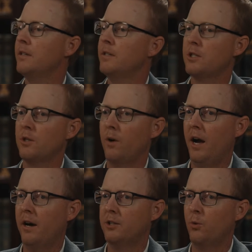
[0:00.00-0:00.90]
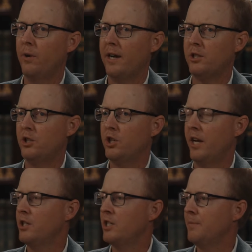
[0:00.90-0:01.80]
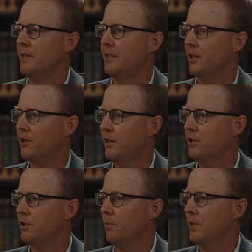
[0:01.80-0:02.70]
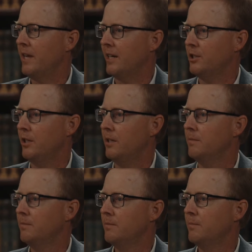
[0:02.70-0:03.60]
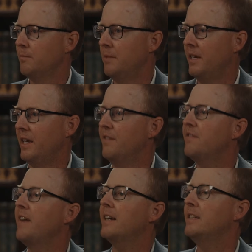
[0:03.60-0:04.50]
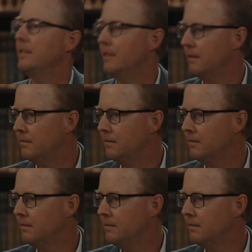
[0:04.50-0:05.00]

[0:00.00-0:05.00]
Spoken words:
So how do we actually change something in the creature? What's actually being effected?